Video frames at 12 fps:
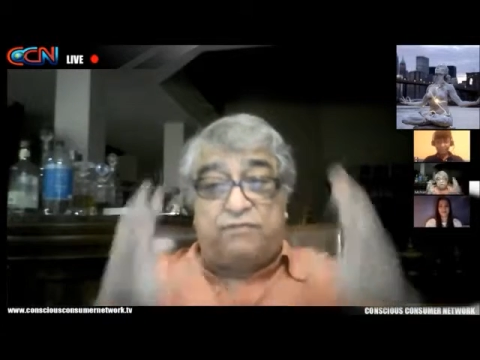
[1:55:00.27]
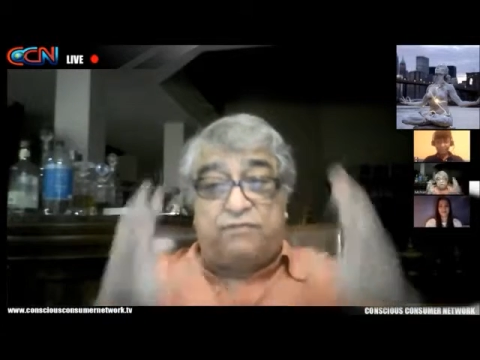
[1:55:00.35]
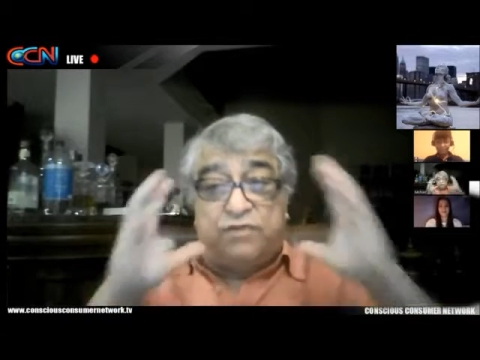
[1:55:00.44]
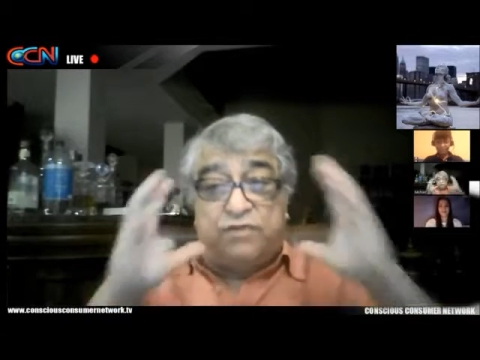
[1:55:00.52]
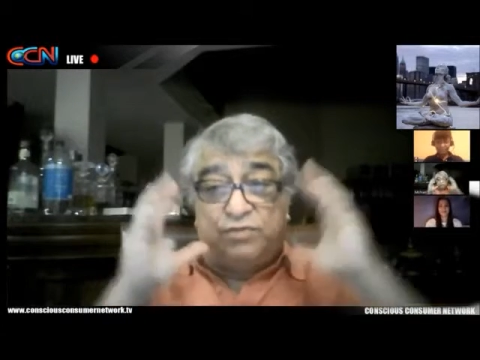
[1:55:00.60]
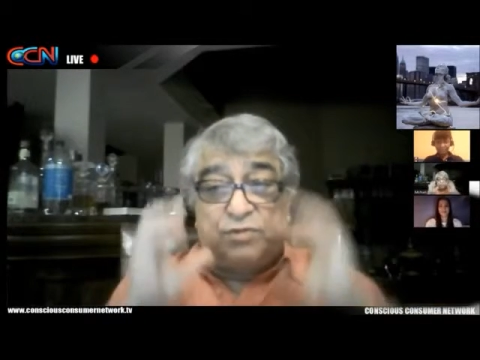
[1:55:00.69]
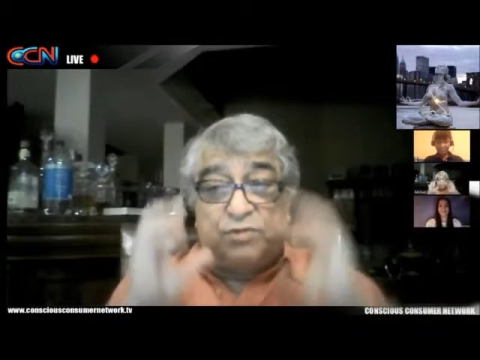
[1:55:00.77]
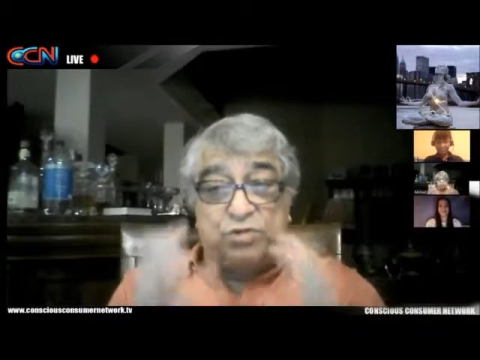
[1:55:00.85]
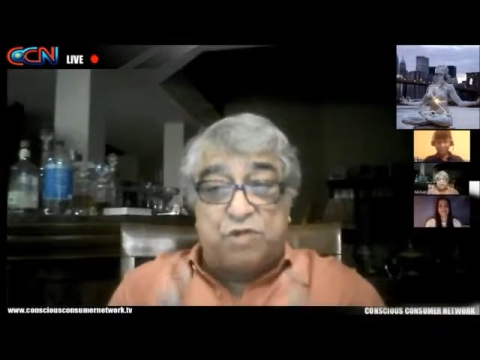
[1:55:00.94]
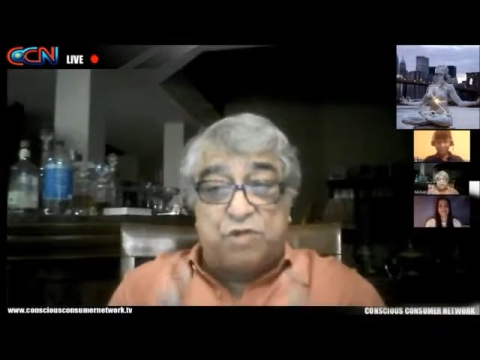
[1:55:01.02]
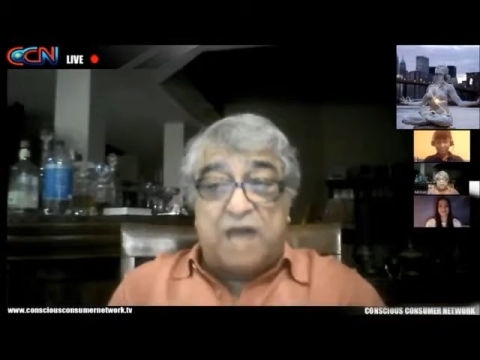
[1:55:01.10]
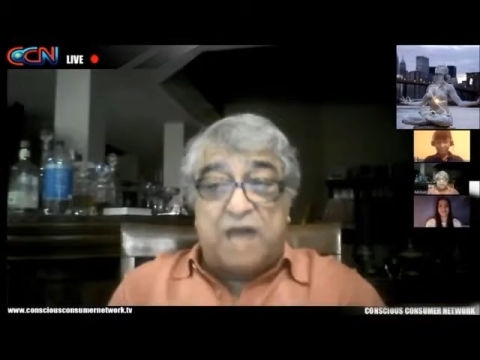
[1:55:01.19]
for
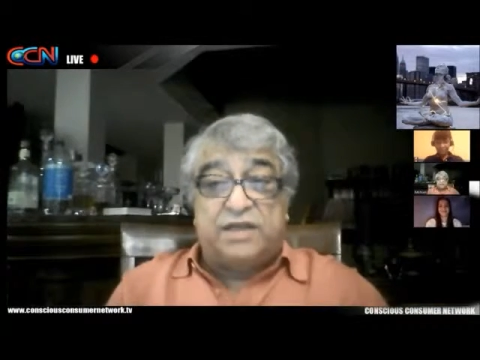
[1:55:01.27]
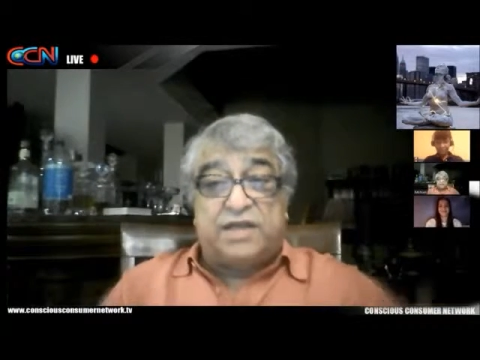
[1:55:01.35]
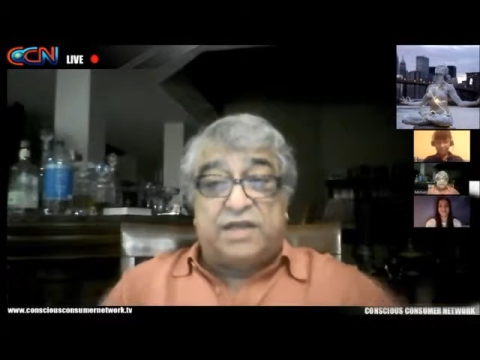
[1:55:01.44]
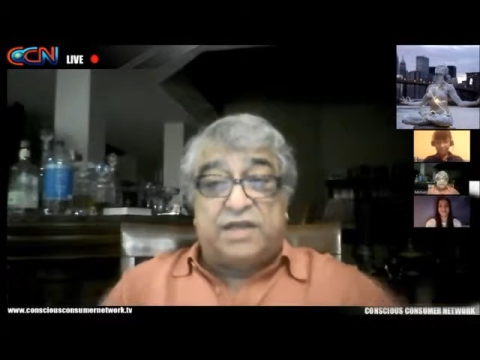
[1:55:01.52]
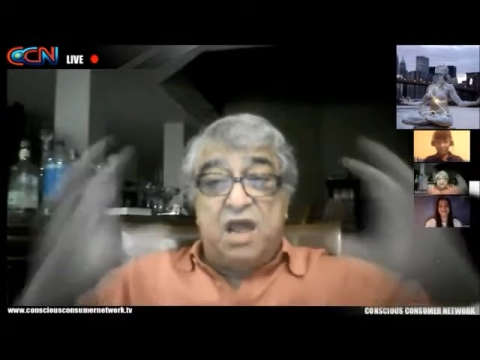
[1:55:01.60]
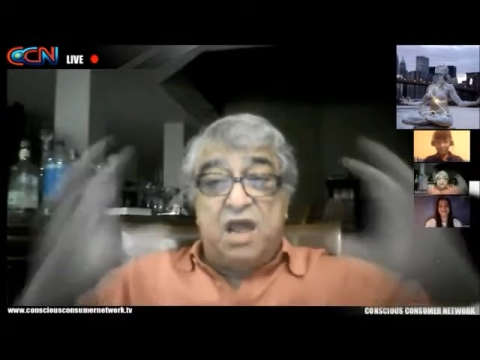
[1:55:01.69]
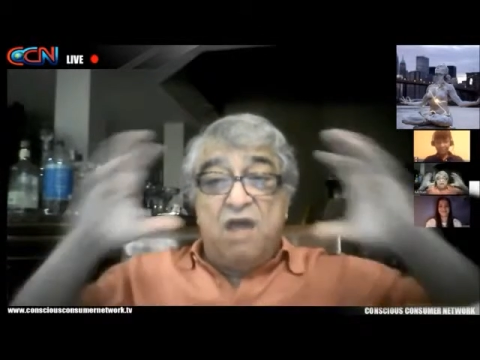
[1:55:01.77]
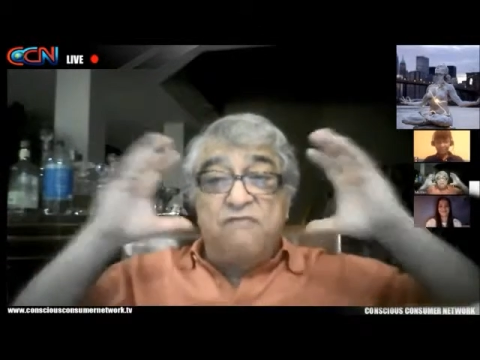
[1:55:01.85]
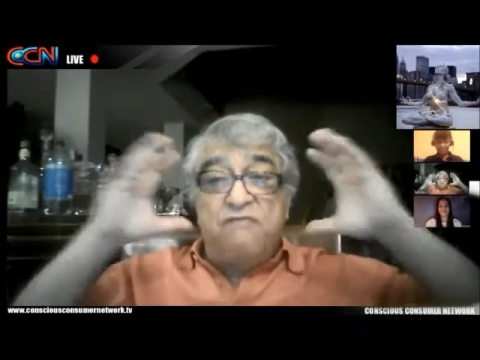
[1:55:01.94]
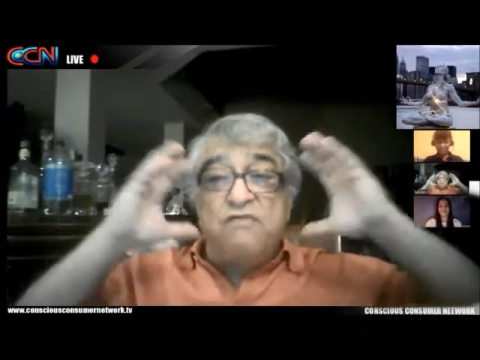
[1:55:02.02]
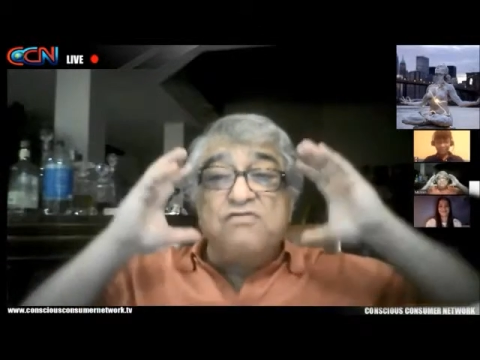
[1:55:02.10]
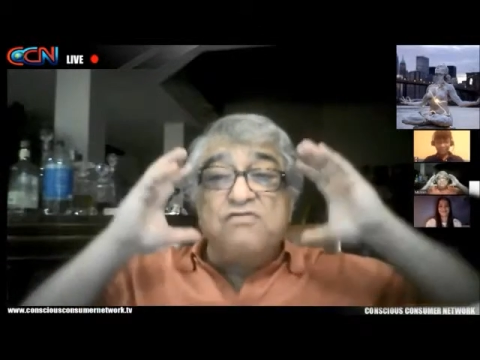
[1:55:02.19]
spirituality,
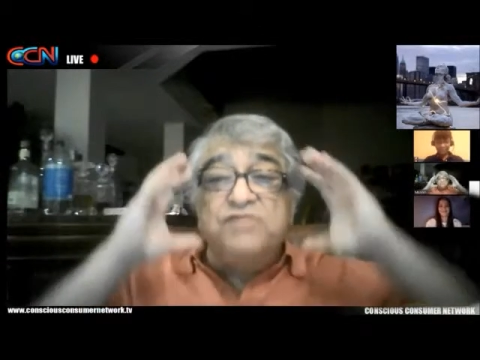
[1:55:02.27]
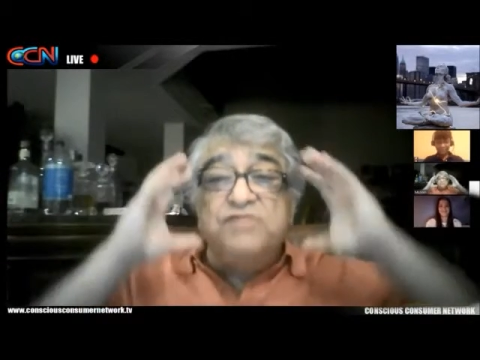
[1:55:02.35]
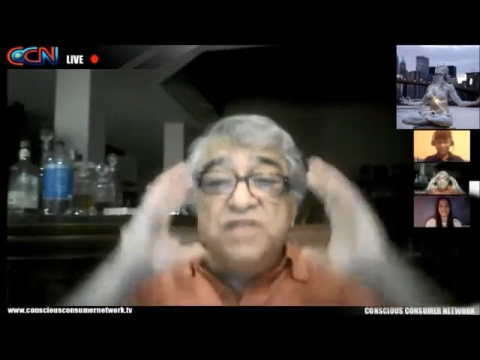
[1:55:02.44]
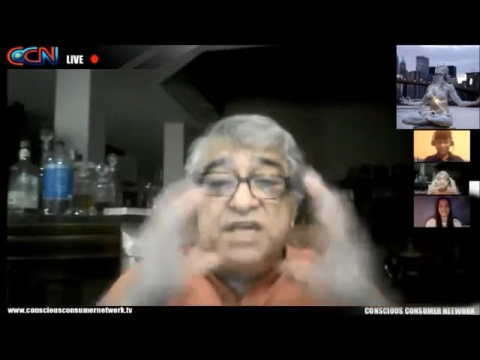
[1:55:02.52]
for the